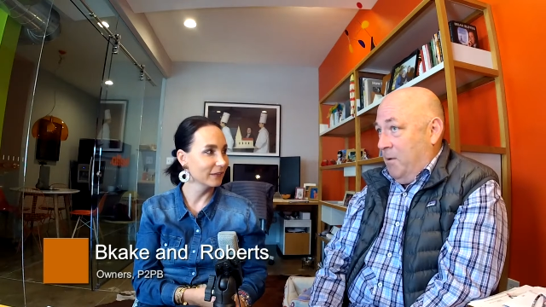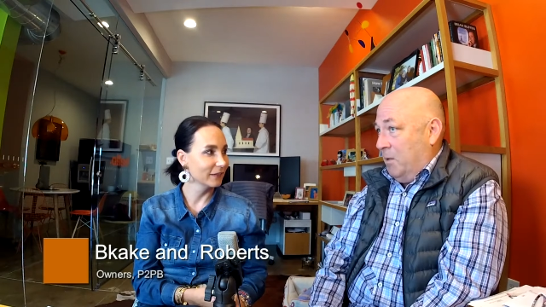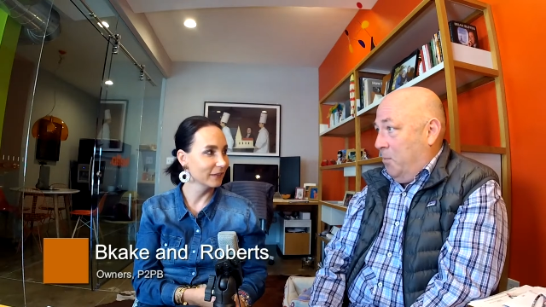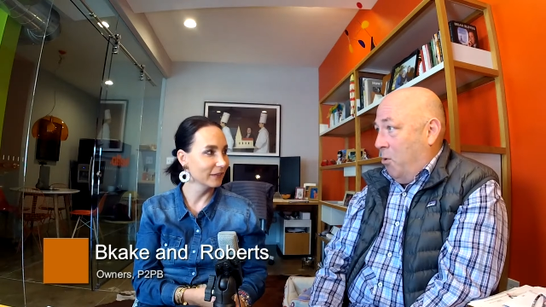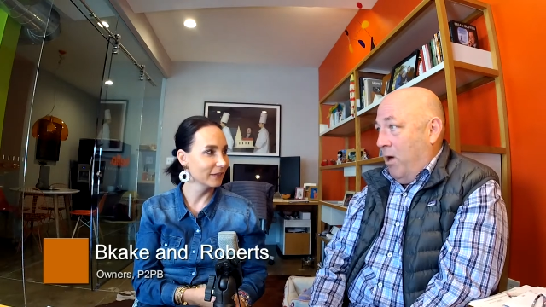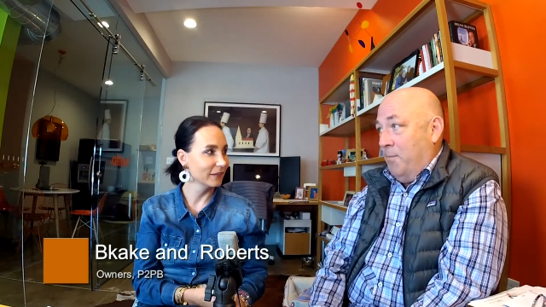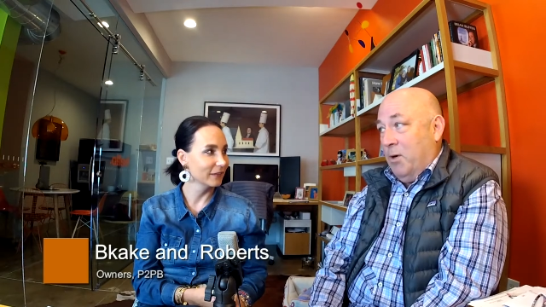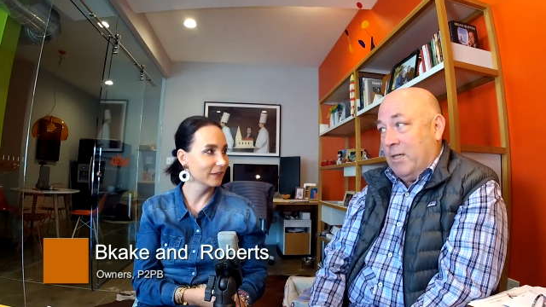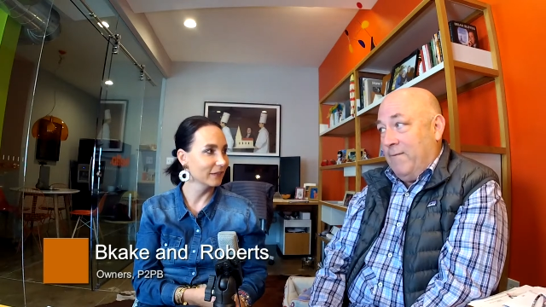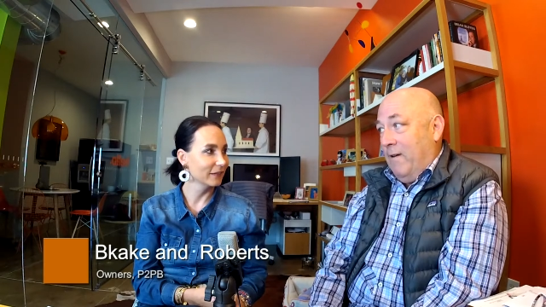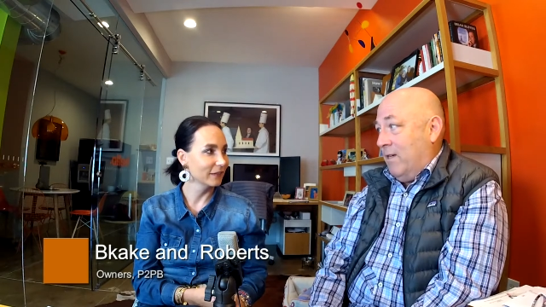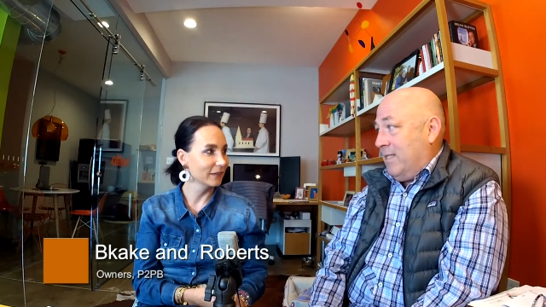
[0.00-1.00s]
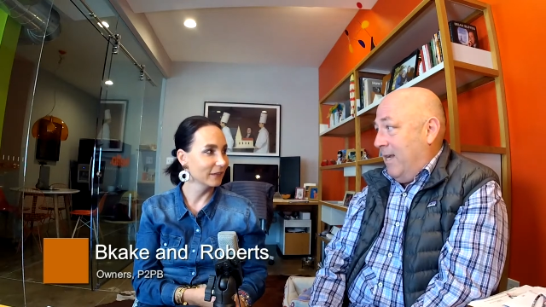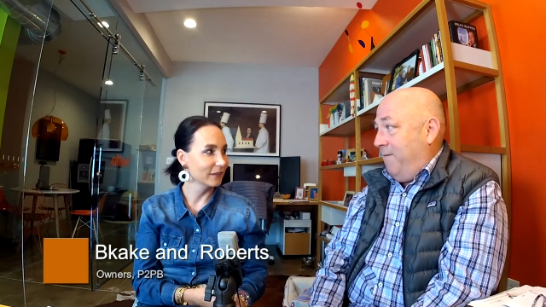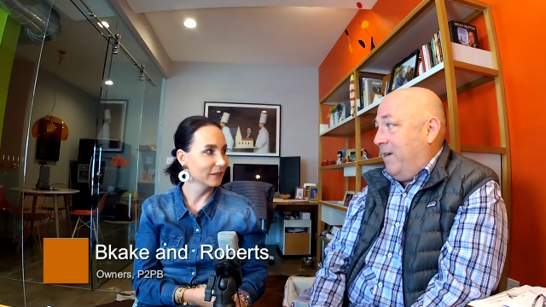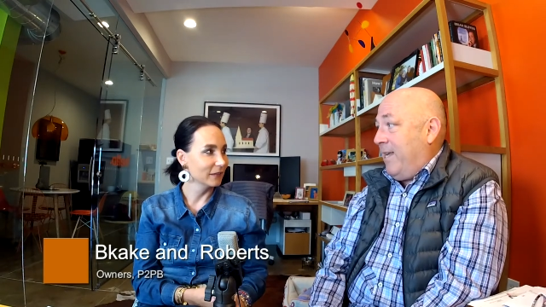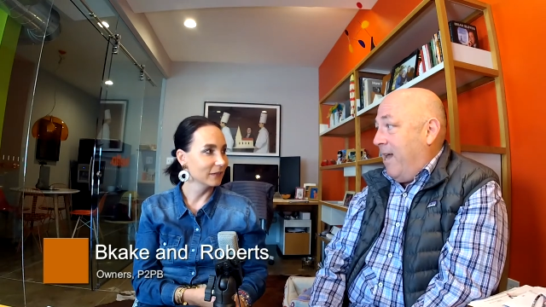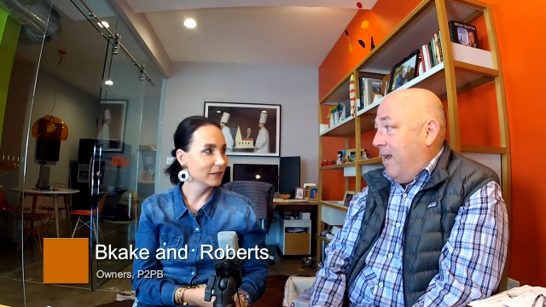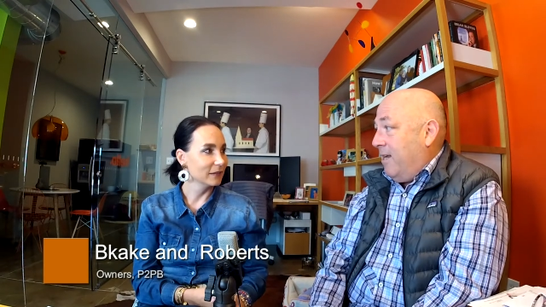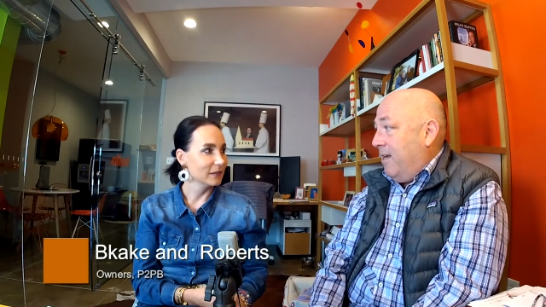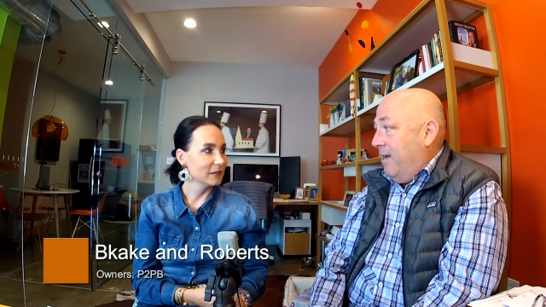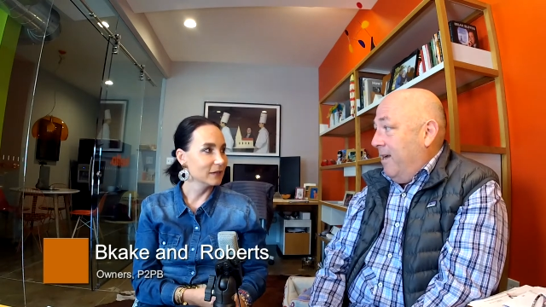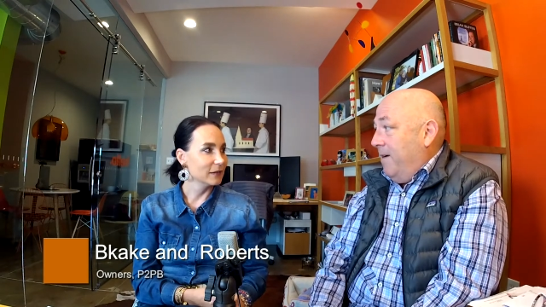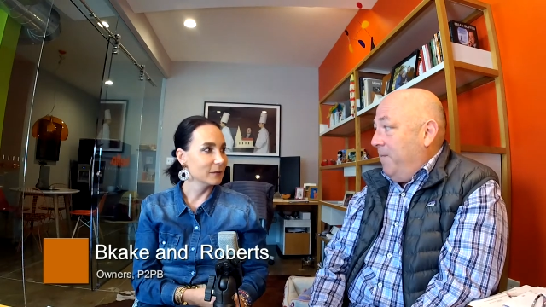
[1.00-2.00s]
Speaker 1: the most boring book I've ever seen. Forget it.
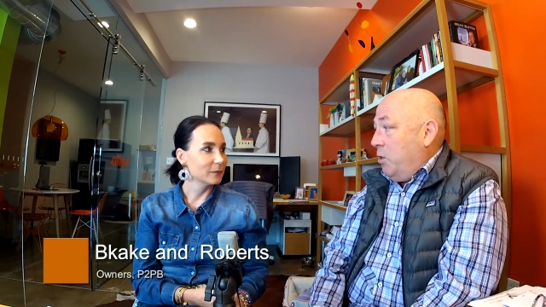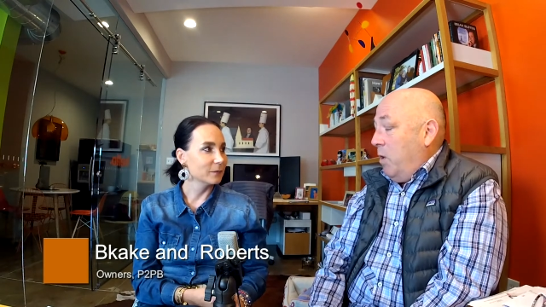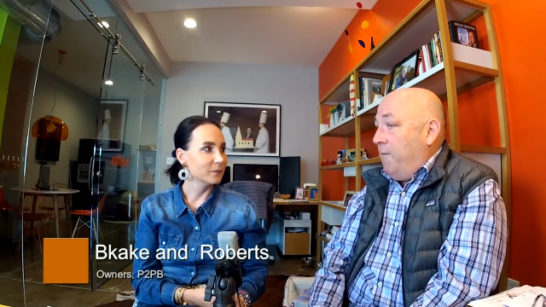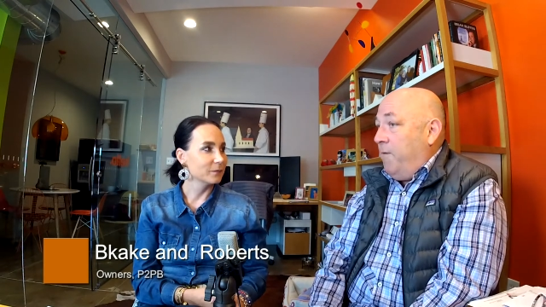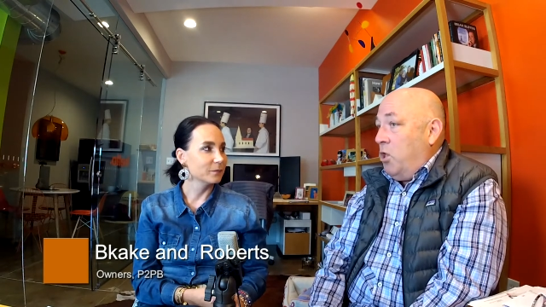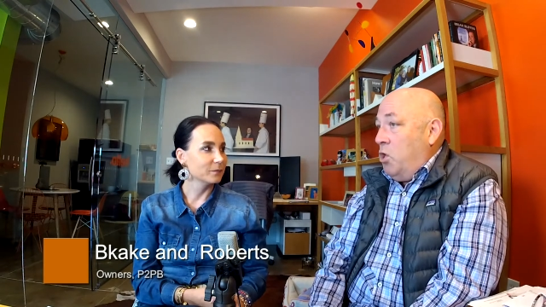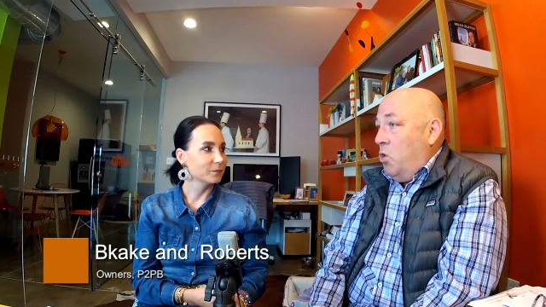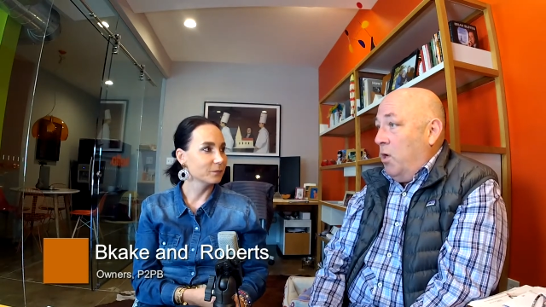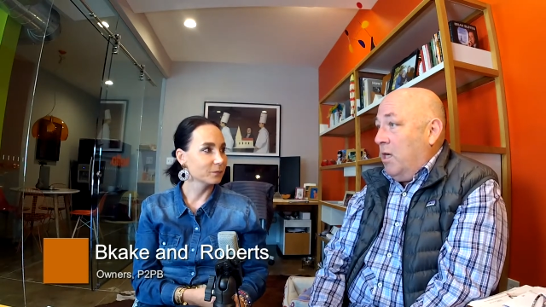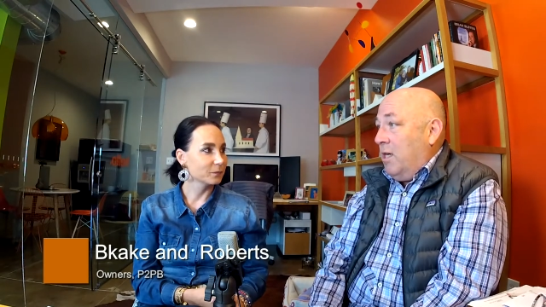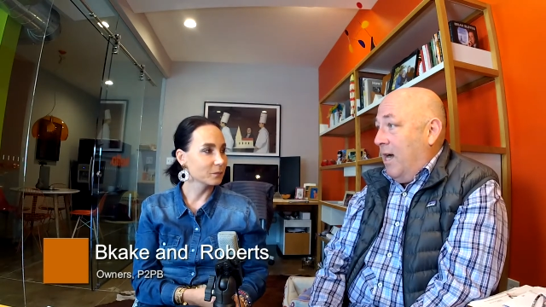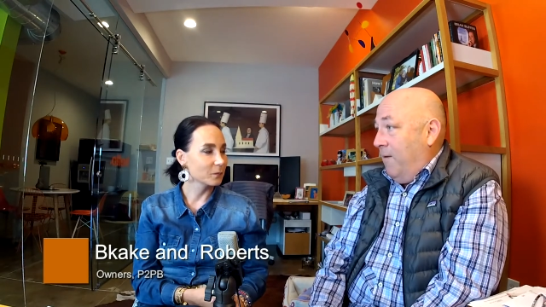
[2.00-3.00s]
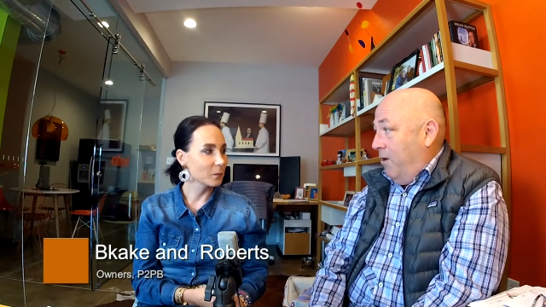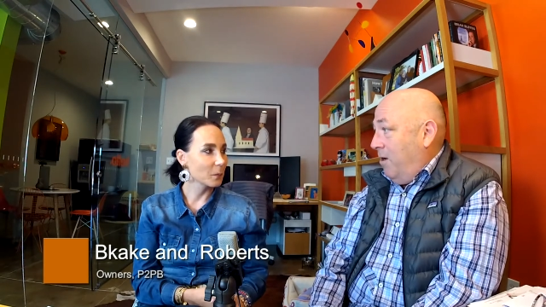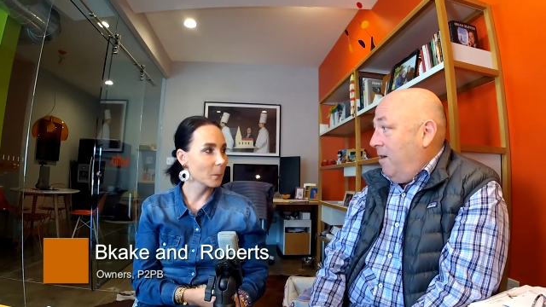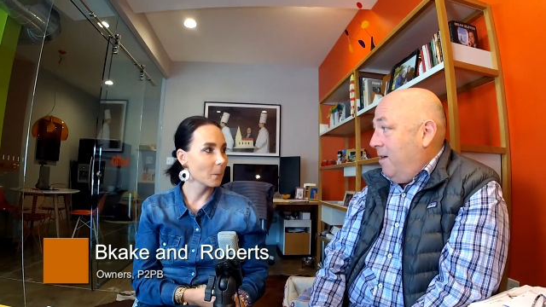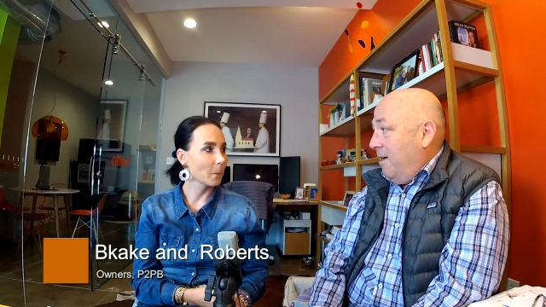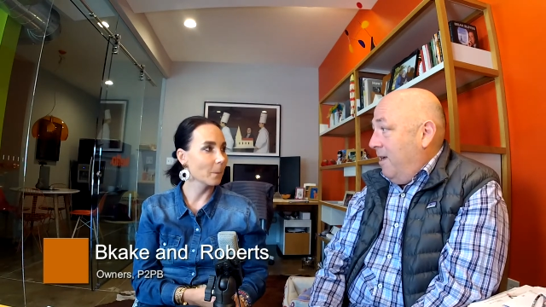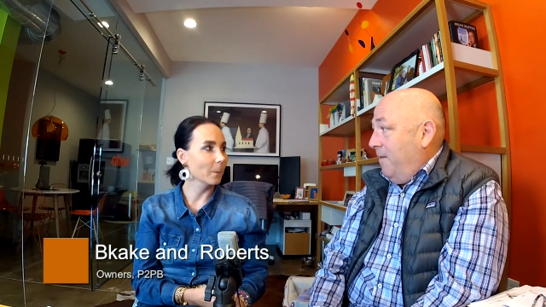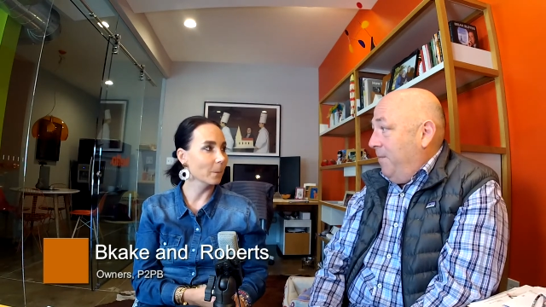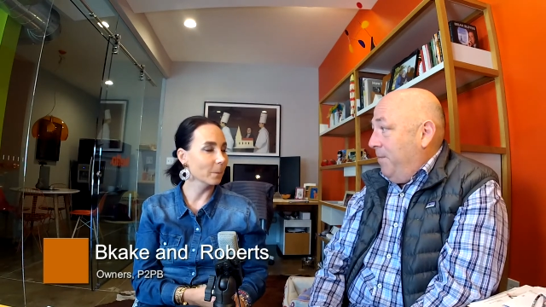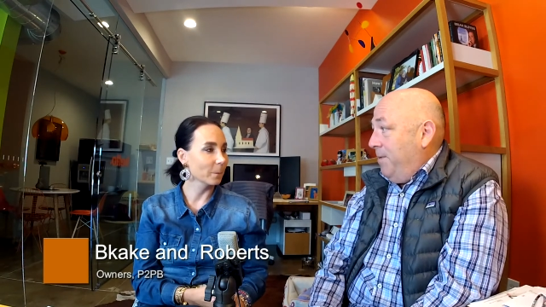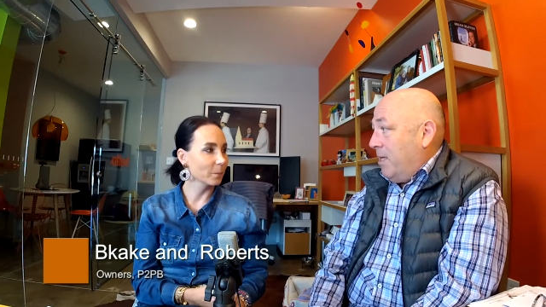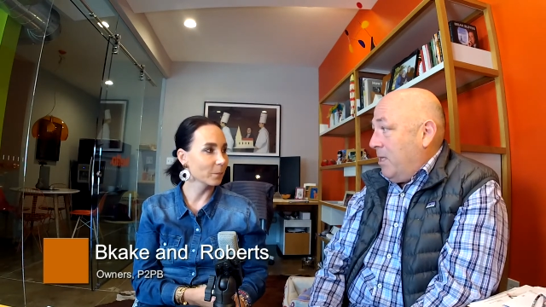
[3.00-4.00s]
So if your cover mm.